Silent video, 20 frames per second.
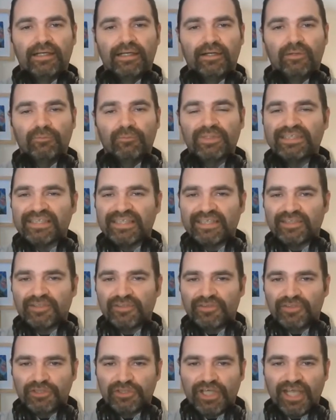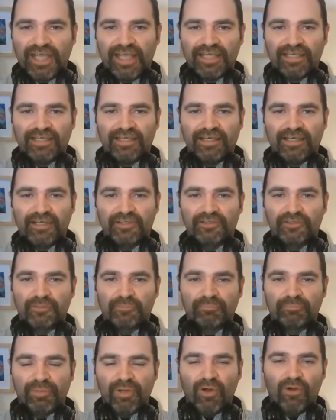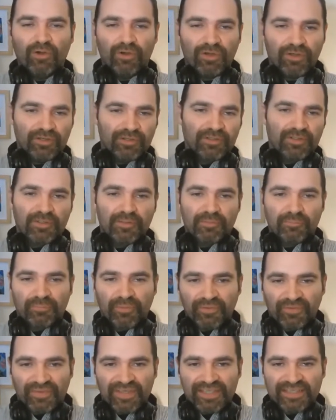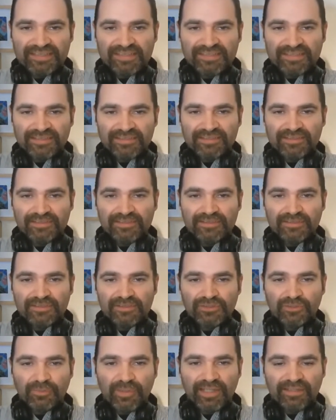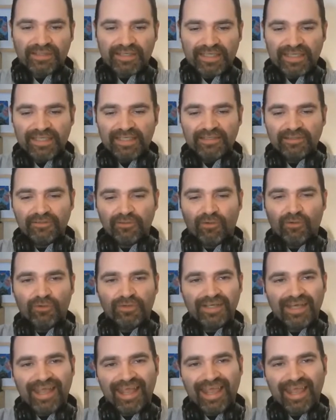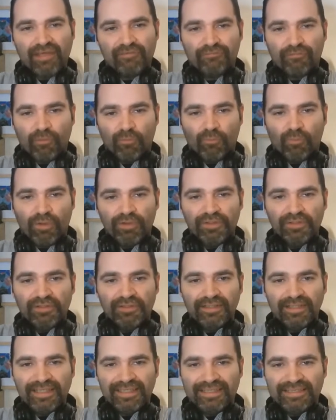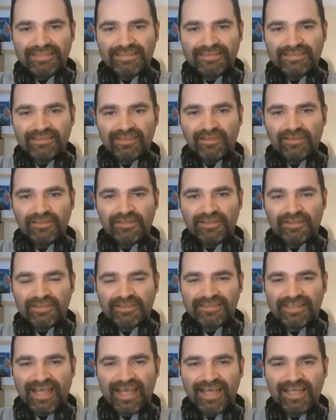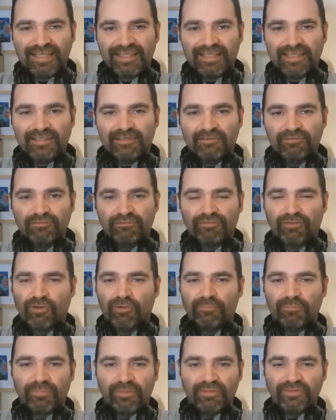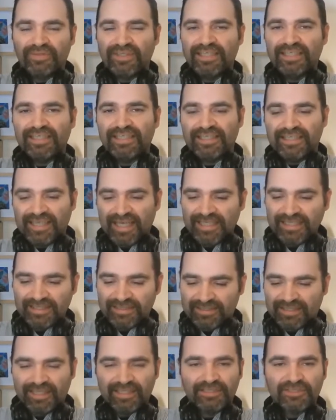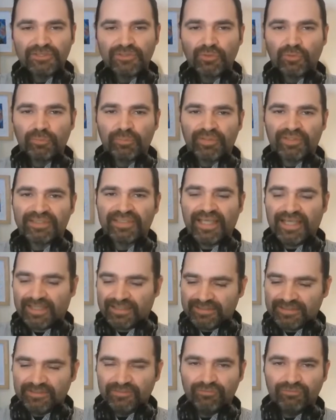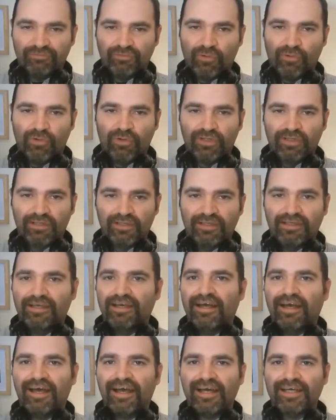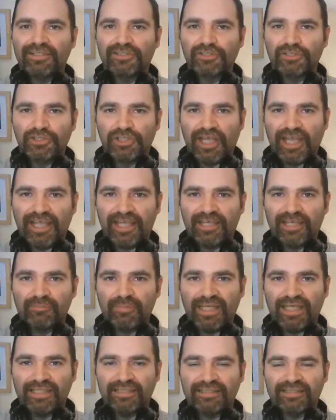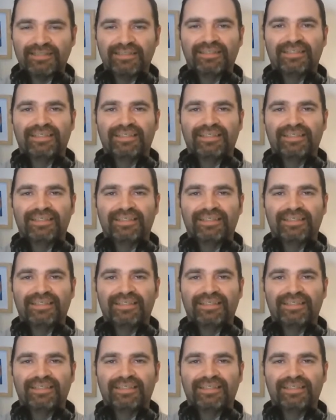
We see another check, another block, but this square here on f1 is under attack from the knight and so protected for a checkmate.